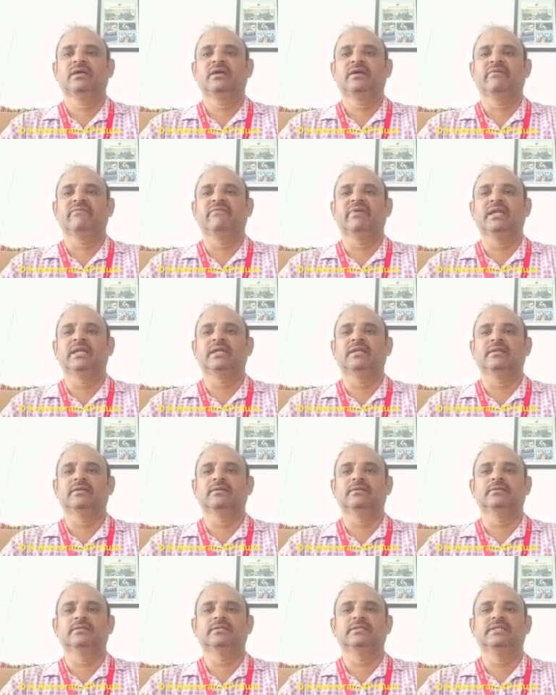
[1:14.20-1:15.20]
When
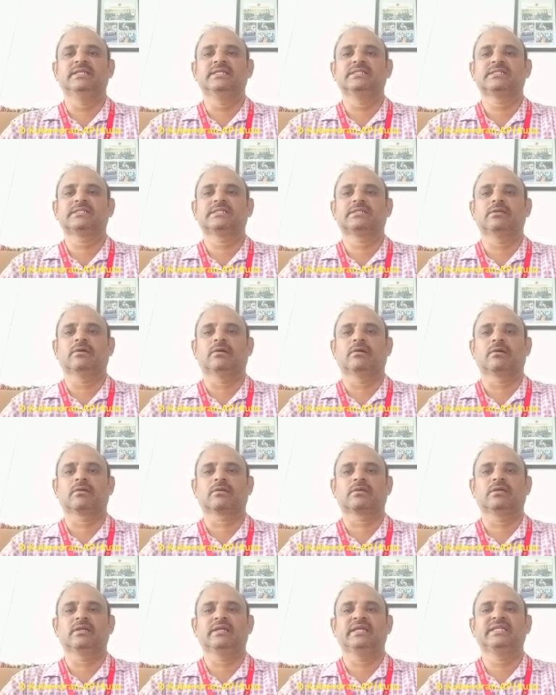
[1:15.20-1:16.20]
this
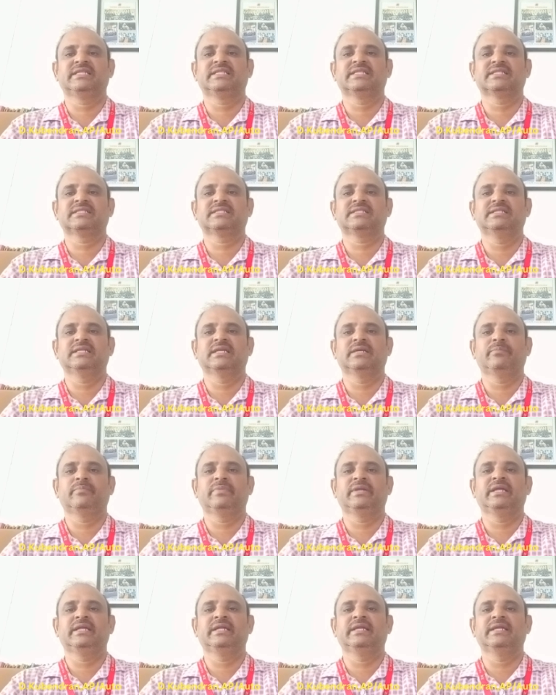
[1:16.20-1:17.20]
torque reaches a
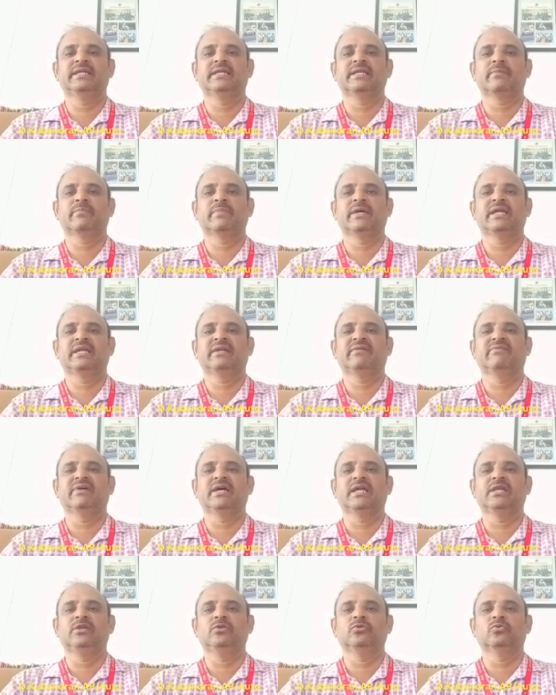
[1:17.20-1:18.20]
predetermined
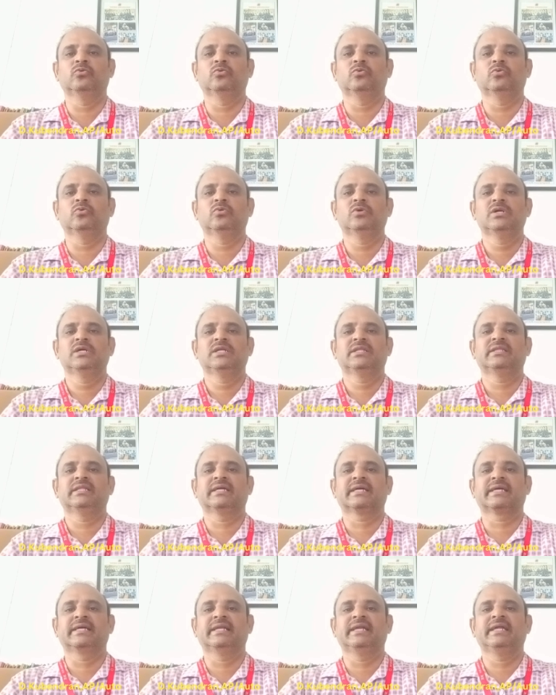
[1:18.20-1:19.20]
value,
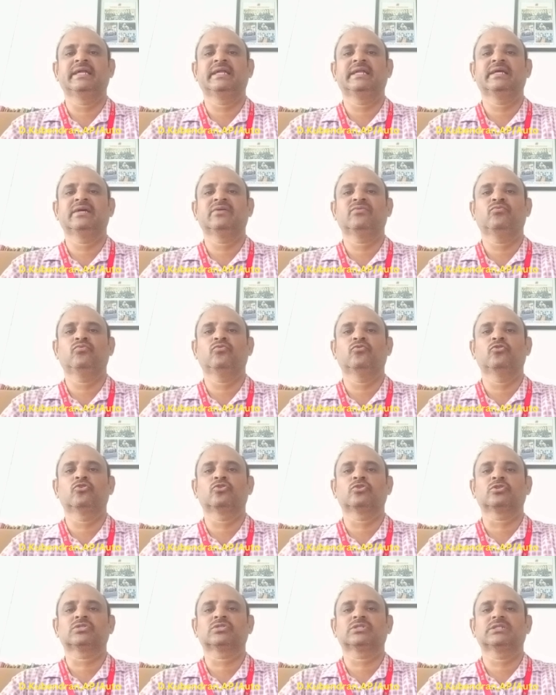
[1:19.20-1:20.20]
the greater
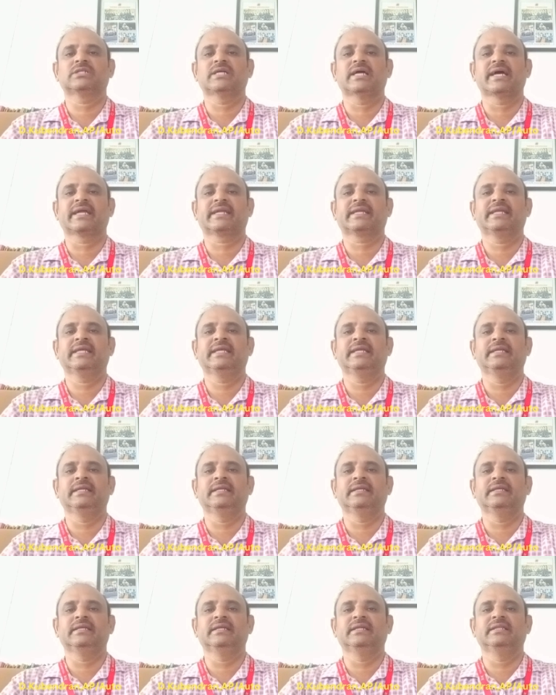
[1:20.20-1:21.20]
force
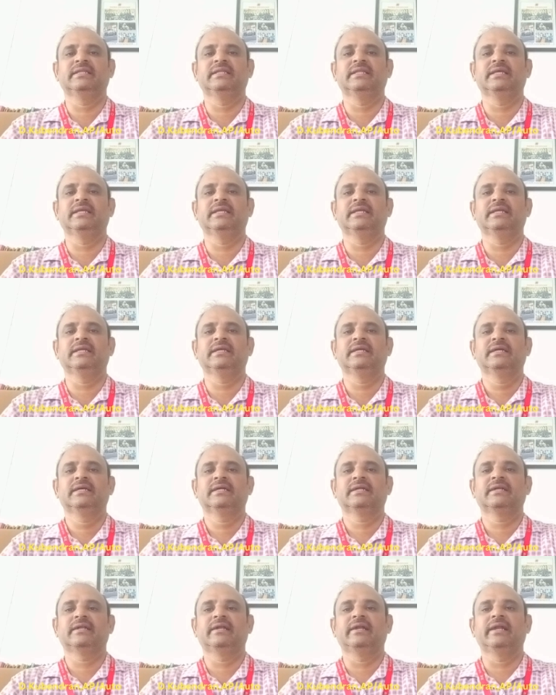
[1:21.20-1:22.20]
acting in the
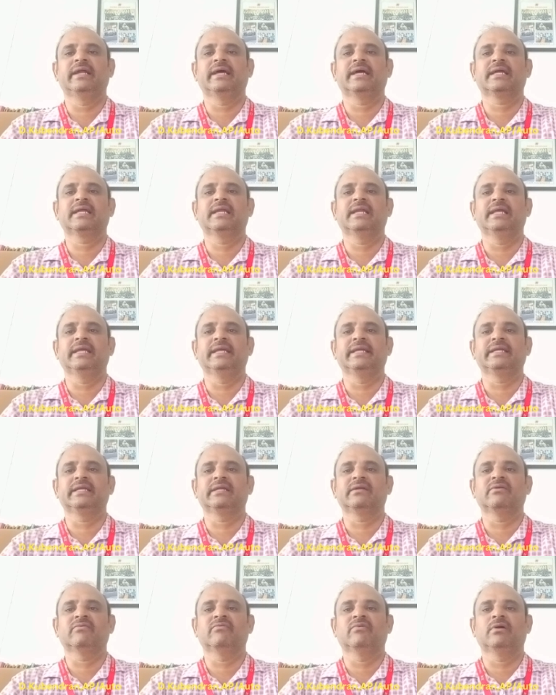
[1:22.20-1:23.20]
drag
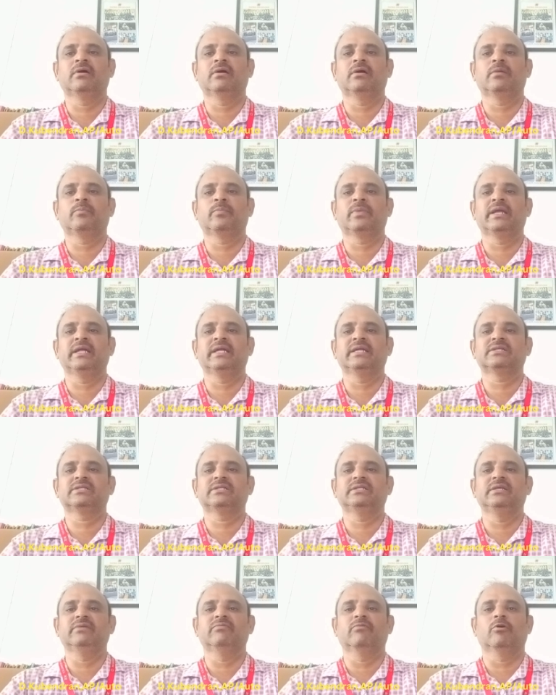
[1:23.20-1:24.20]
link operates
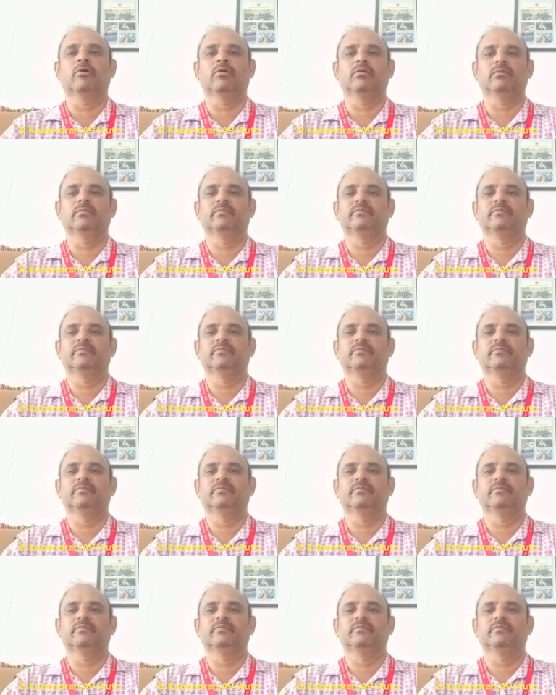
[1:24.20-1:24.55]
the valve.